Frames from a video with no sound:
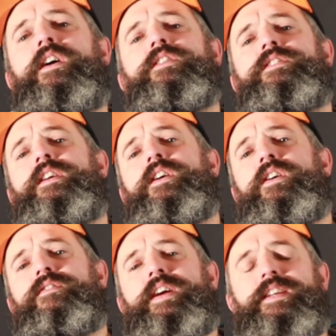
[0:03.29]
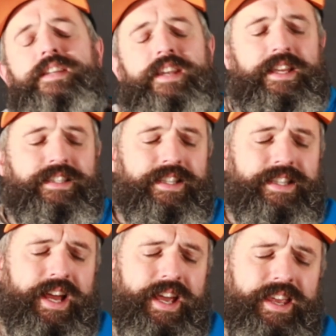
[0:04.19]
RC car racing, and
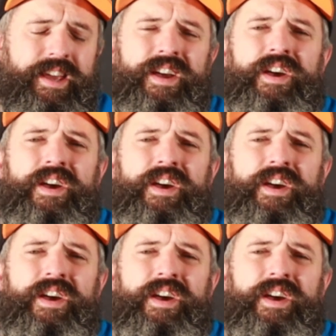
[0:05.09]
today